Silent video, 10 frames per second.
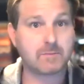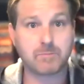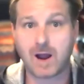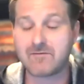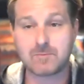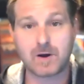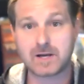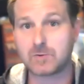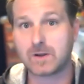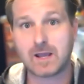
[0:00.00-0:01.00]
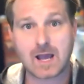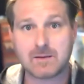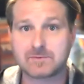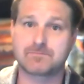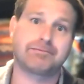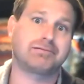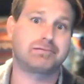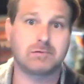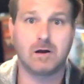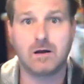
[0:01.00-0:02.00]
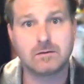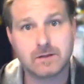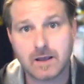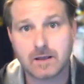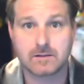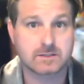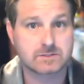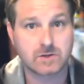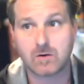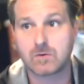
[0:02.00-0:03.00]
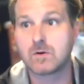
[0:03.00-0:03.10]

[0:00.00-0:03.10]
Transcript: private money rehabs all day. Let's go.